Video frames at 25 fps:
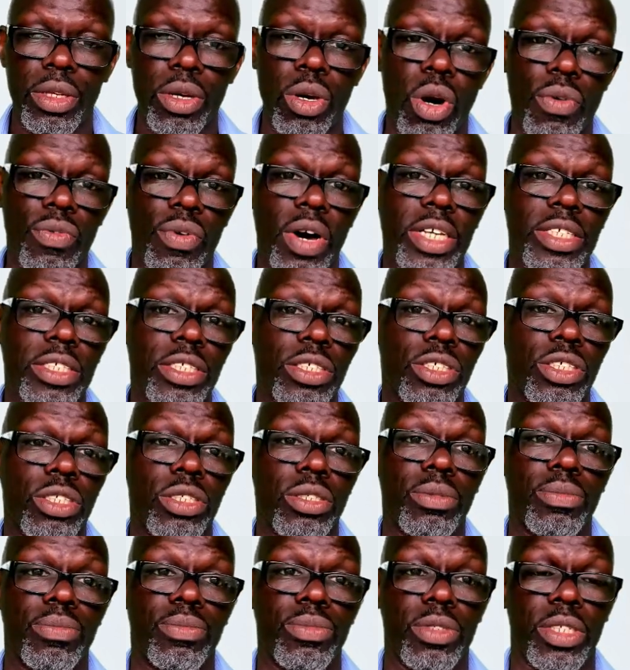Otherwise, it's
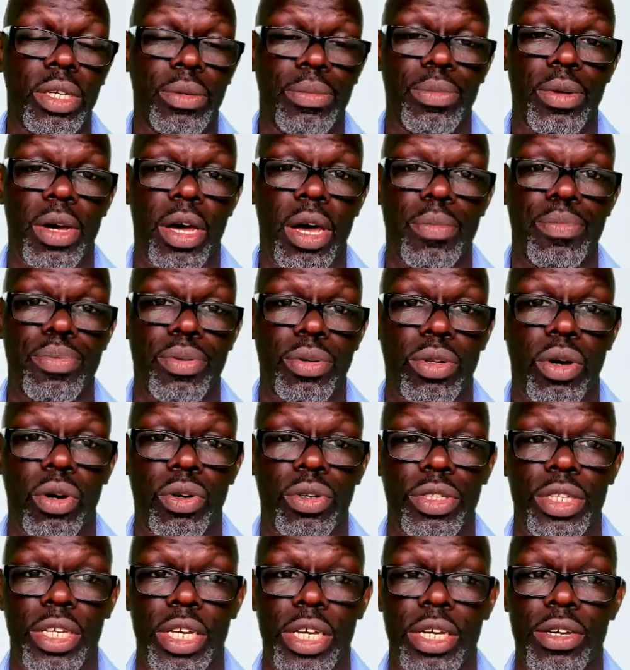going to
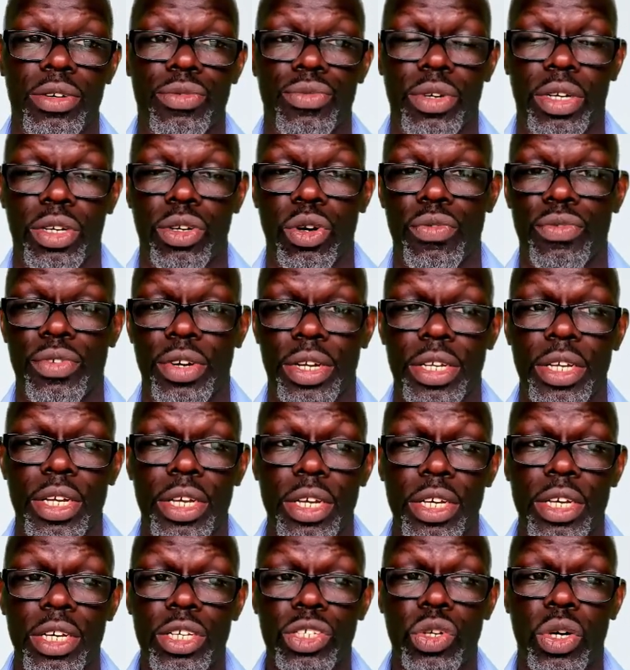prolong the recovery.
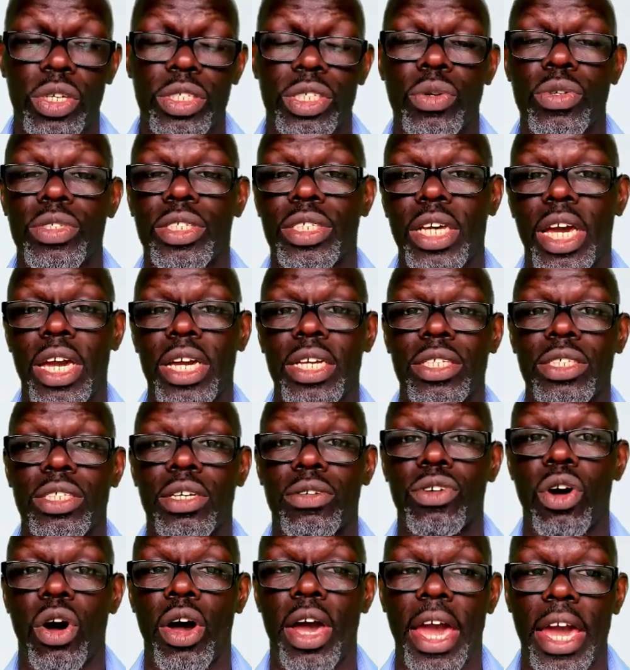So as I was saying,
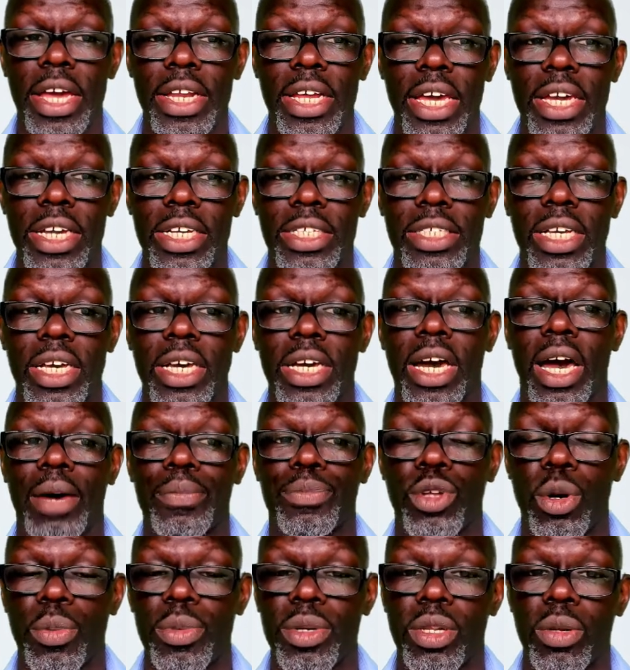you've got headaches,
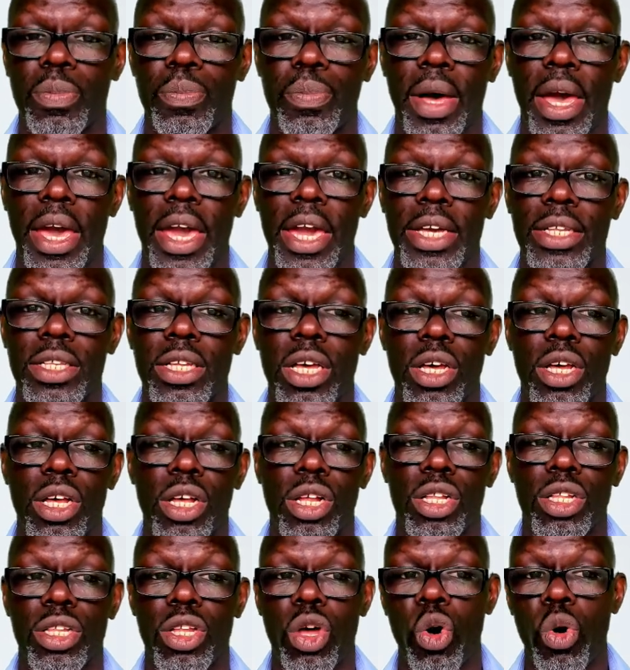abdominal pain,
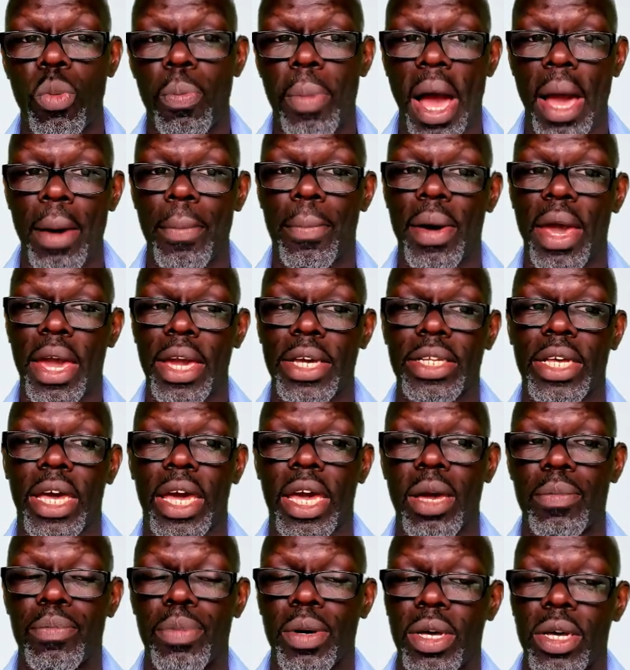low back pain,
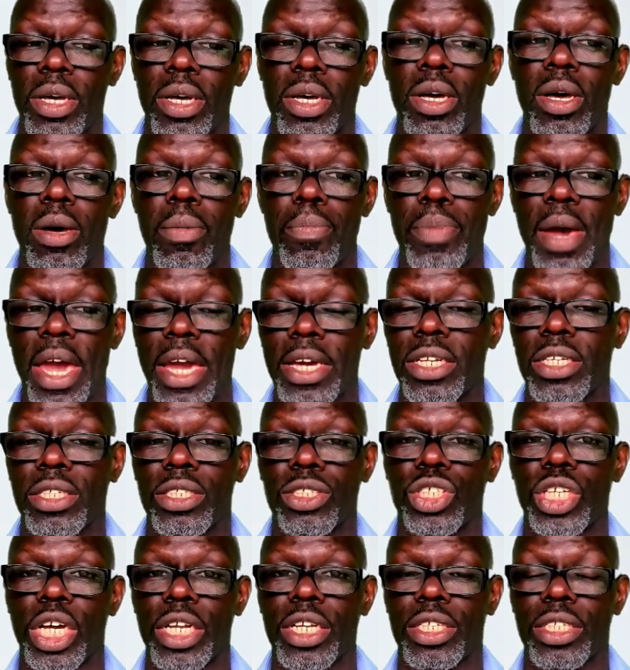hip, pain in
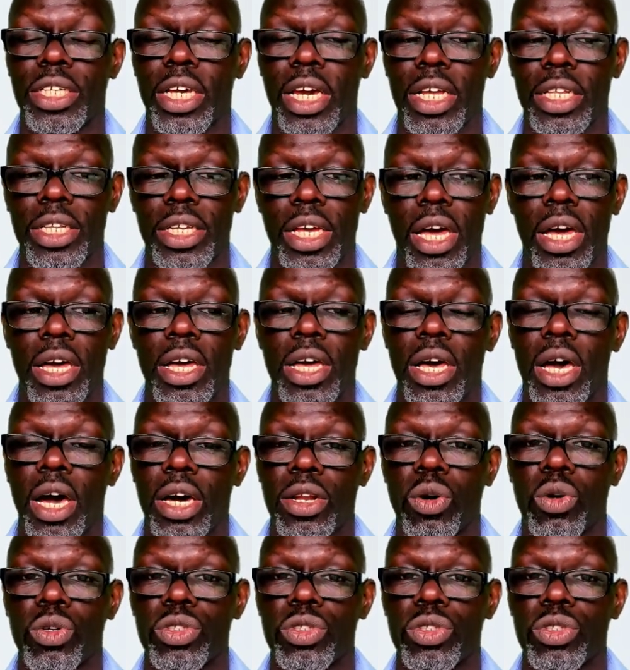the genitalia, and